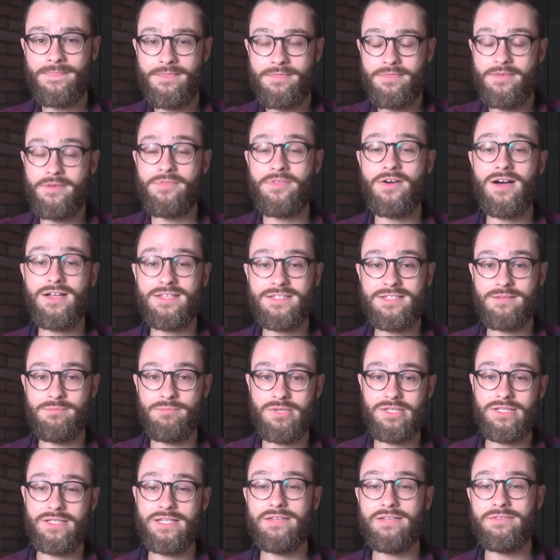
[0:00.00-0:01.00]
the thoughts and
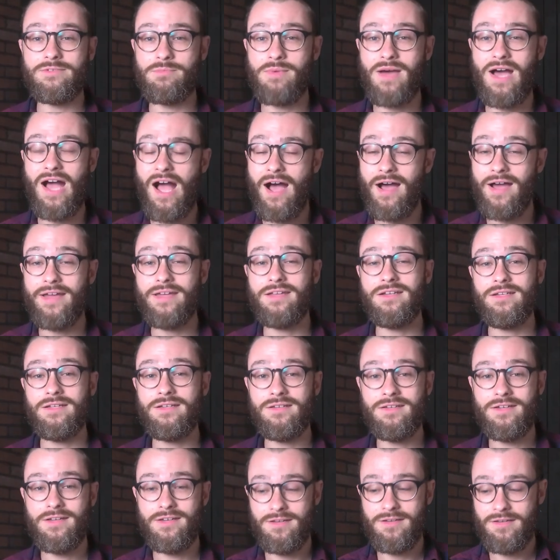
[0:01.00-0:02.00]
beliefs behind
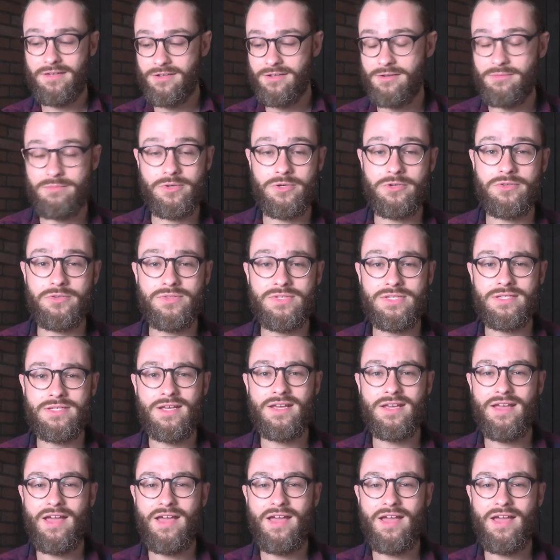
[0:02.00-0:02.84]
your moods